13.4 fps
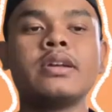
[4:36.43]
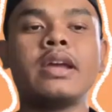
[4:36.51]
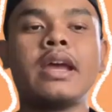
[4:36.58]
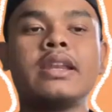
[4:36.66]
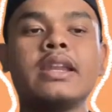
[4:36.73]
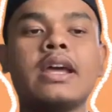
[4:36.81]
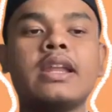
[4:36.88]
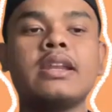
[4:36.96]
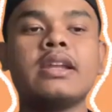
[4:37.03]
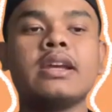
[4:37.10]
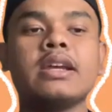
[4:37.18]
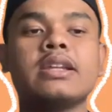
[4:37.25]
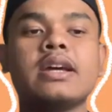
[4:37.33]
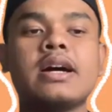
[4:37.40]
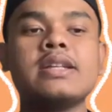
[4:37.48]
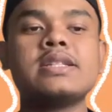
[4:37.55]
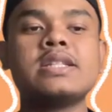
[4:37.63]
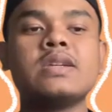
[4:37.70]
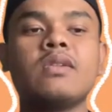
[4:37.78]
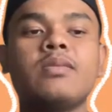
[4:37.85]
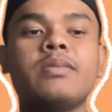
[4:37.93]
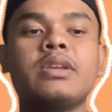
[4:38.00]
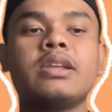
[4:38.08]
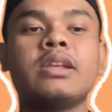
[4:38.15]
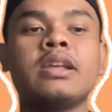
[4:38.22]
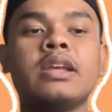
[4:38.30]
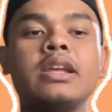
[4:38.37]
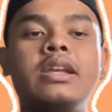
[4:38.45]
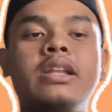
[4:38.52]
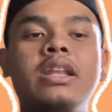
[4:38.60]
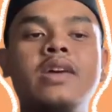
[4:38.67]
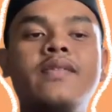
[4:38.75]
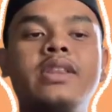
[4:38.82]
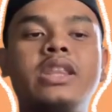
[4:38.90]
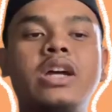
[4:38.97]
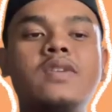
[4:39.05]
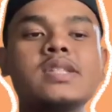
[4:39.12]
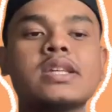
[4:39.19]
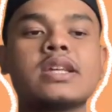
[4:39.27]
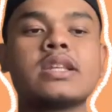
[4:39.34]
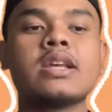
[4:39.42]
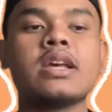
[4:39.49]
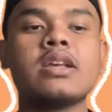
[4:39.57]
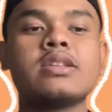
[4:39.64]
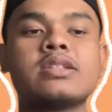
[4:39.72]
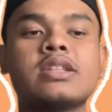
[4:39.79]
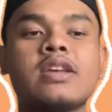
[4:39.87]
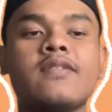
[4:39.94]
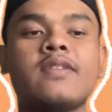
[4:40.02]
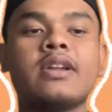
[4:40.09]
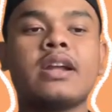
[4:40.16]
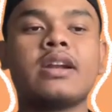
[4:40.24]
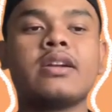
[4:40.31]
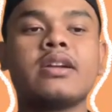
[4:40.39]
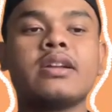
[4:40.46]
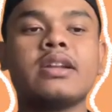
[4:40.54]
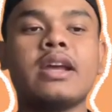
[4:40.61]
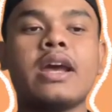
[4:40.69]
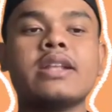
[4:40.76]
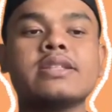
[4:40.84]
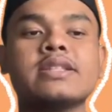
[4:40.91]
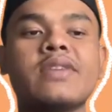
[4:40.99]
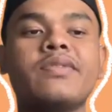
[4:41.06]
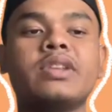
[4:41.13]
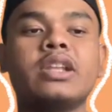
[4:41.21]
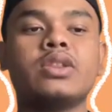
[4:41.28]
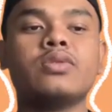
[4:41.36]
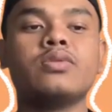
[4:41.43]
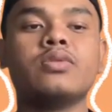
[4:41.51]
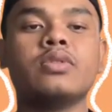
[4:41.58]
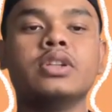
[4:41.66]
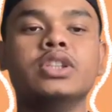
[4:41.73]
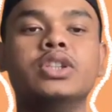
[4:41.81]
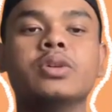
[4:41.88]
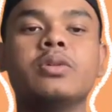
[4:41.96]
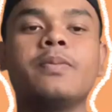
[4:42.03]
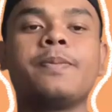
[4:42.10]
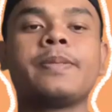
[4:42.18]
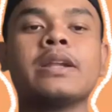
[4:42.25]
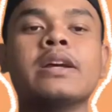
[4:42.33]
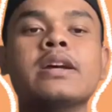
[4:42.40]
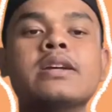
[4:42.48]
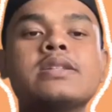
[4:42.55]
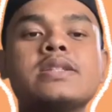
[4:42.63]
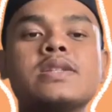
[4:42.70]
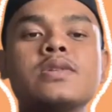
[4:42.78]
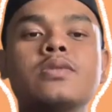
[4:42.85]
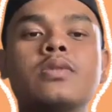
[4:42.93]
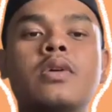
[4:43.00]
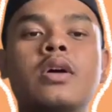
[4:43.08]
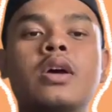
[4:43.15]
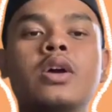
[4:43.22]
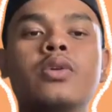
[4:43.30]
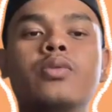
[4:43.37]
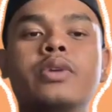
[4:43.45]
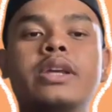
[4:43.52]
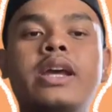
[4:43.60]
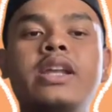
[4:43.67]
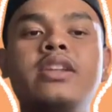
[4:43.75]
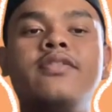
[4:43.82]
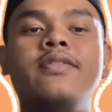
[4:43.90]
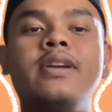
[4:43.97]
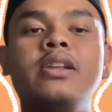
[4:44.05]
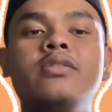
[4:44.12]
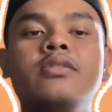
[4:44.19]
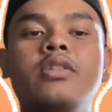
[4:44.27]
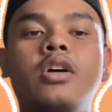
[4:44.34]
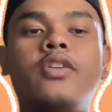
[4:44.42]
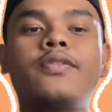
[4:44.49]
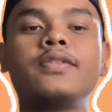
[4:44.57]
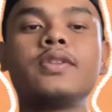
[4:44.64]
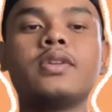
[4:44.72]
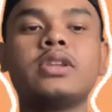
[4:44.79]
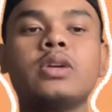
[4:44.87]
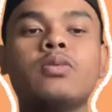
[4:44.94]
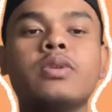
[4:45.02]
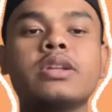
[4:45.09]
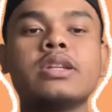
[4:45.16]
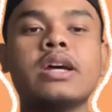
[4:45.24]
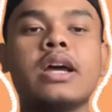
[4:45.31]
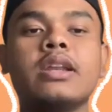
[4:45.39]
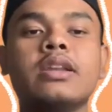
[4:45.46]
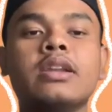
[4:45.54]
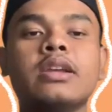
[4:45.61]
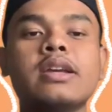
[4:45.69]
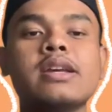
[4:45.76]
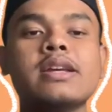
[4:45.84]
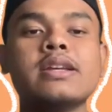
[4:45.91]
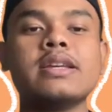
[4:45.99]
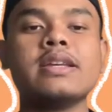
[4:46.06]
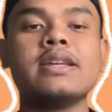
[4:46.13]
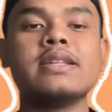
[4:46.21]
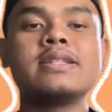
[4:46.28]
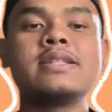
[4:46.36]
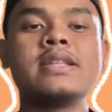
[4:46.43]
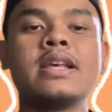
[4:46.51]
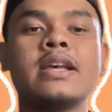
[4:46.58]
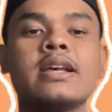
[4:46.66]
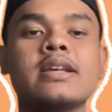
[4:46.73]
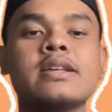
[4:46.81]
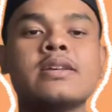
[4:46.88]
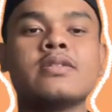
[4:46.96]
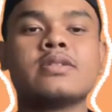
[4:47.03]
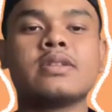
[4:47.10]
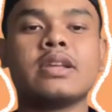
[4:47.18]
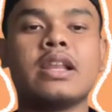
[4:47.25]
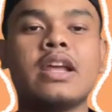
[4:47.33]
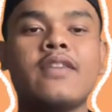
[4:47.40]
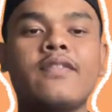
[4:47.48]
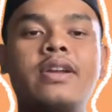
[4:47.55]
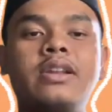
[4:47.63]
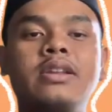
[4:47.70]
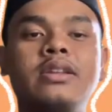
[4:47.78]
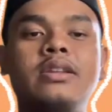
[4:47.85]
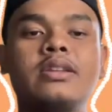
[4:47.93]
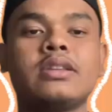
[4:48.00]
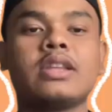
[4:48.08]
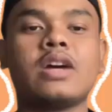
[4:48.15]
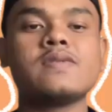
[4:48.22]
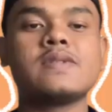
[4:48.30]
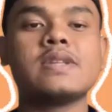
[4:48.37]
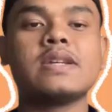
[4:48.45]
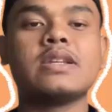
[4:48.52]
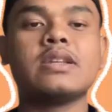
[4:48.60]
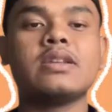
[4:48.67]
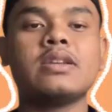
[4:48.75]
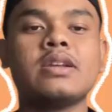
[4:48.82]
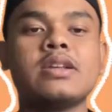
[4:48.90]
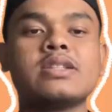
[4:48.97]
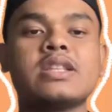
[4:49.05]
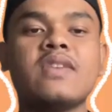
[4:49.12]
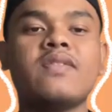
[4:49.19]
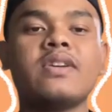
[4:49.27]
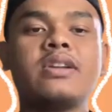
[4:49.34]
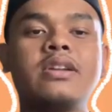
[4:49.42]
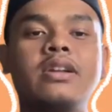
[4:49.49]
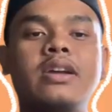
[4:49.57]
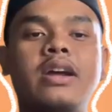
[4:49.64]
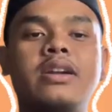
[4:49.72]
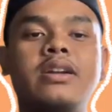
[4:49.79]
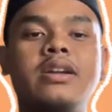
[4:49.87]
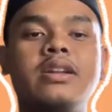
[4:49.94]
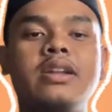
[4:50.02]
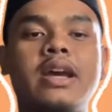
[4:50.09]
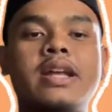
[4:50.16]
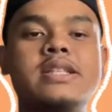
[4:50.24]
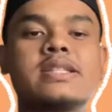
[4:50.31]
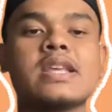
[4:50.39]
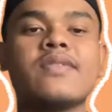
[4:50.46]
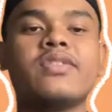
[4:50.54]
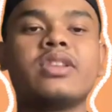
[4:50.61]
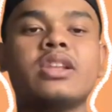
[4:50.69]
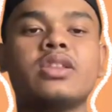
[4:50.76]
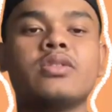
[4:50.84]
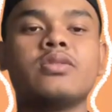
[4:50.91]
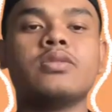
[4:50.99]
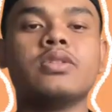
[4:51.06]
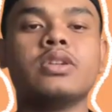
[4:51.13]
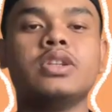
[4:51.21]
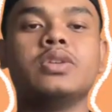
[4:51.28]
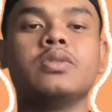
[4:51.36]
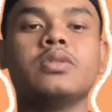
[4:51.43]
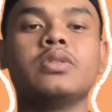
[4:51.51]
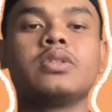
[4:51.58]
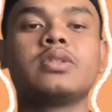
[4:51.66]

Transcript: and then the answer will be 11,772 joule. So we get the value of total work done is 11,772 joule.